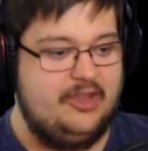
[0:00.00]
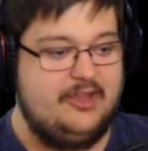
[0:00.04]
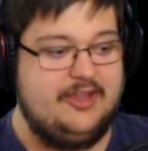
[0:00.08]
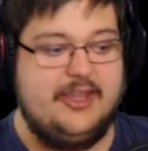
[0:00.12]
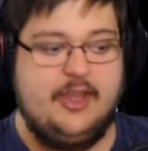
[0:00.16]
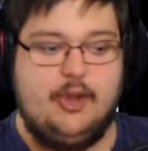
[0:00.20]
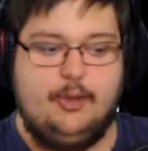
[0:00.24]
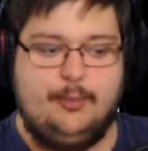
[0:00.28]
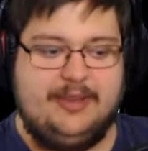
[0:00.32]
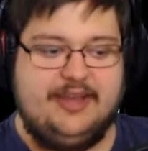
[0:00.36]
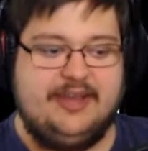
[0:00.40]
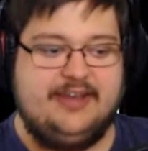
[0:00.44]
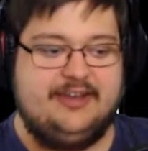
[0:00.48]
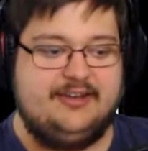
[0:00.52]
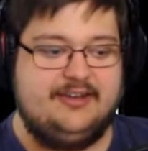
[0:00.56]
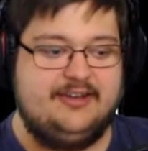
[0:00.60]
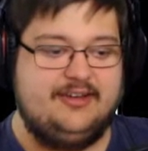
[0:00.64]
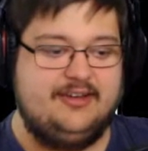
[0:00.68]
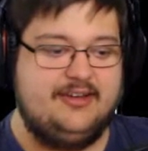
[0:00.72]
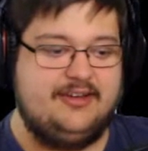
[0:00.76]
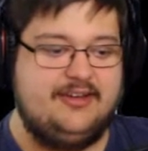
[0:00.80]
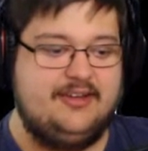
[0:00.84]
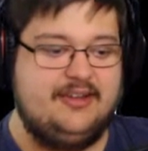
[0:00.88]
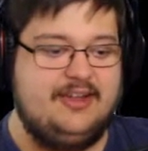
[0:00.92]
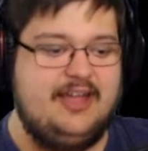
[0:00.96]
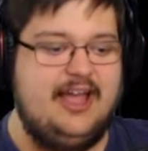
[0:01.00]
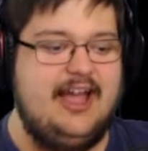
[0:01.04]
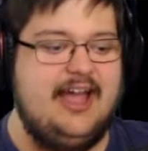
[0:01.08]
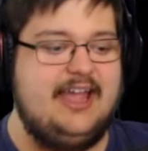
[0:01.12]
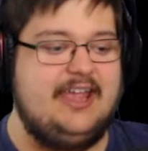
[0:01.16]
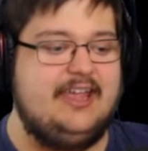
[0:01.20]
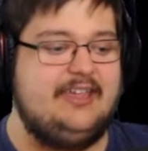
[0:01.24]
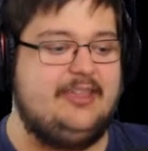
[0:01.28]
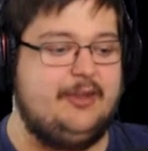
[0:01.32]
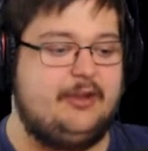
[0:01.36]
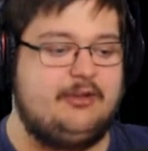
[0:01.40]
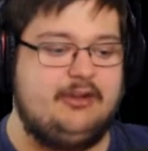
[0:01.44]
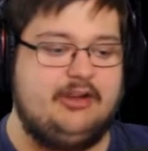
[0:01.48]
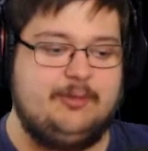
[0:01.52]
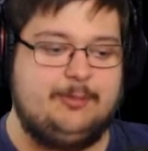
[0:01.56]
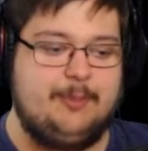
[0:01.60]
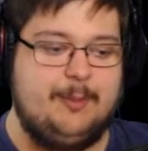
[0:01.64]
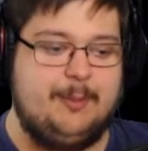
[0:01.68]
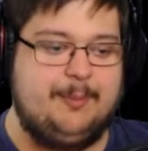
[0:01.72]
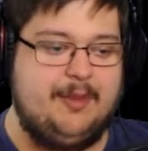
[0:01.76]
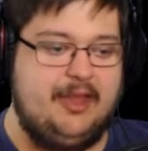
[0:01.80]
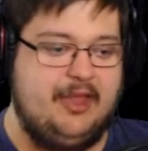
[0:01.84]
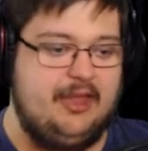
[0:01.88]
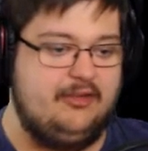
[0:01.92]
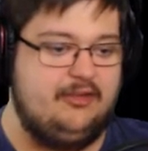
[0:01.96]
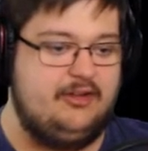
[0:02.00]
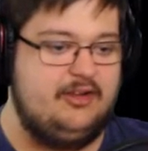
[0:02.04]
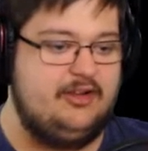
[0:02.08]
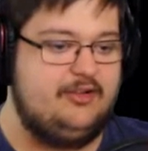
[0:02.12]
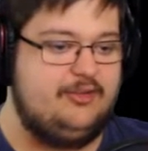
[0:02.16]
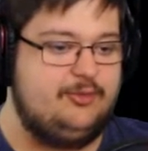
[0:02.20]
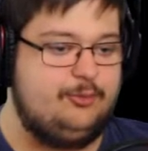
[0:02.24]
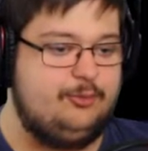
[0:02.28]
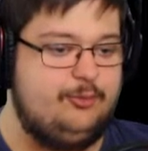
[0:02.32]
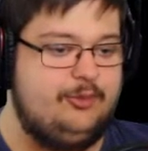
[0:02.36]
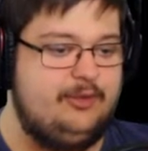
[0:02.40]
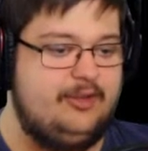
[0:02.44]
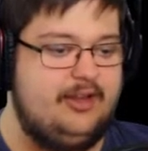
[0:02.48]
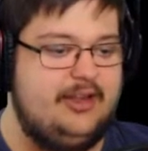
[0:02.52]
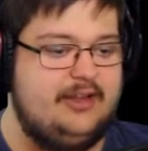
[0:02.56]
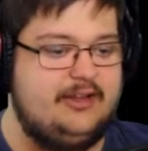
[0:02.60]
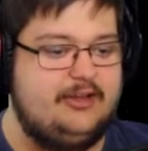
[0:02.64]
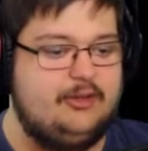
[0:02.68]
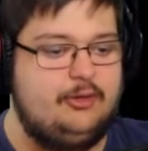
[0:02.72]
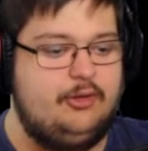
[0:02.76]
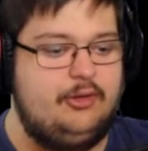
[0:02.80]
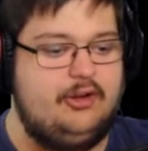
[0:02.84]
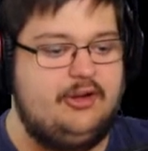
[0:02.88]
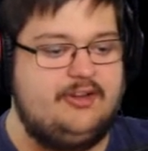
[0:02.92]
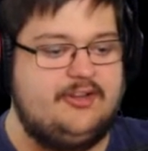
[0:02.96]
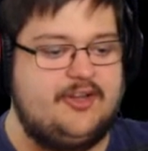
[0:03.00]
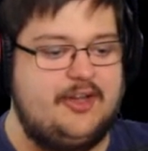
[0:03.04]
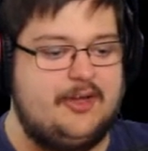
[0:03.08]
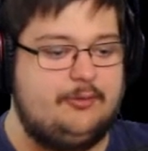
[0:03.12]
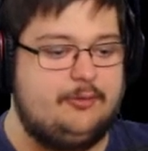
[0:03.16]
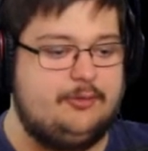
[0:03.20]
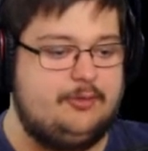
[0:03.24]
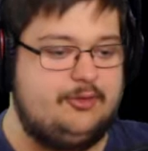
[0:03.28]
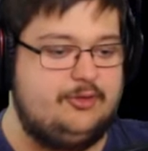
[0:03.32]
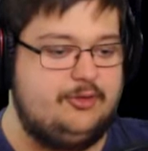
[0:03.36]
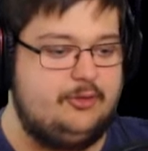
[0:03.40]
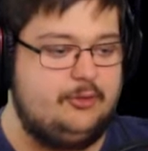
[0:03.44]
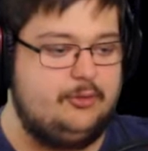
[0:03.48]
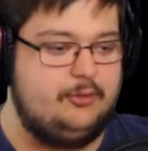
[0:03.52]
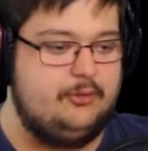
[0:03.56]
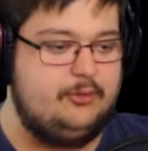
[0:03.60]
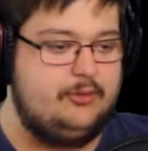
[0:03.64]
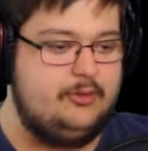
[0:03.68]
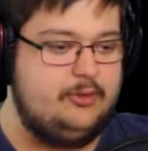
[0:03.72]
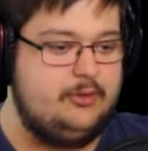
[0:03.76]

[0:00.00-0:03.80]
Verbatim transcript: Human, I, the great papyrus, would like to go on a date with you.